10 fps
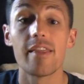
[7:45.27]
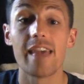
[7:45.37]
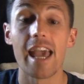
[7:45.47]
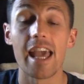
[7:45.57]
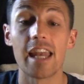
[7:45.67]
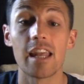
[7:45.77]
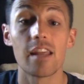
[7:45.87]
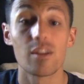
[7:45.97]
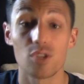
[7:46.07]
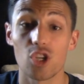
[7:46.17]
then
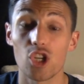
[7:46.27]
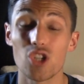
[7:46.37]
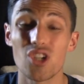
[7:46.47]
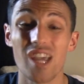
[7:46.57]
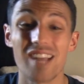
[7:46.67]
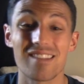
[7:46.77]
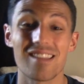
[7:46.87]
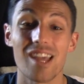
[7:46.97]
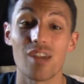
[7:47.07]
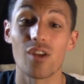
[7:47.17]
there's a good chance
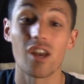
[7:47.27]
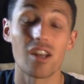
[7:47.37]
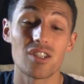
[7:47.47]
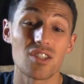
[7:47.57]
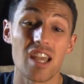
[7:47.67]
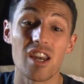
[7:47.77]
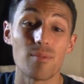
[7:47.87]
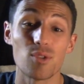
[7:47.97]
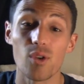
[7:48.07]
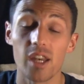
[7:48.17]
that you're going to just end
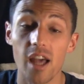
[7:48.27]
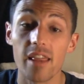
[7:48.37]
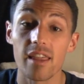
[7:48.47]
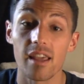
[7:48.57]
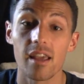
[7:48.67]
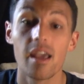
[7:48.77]
up doing nothing.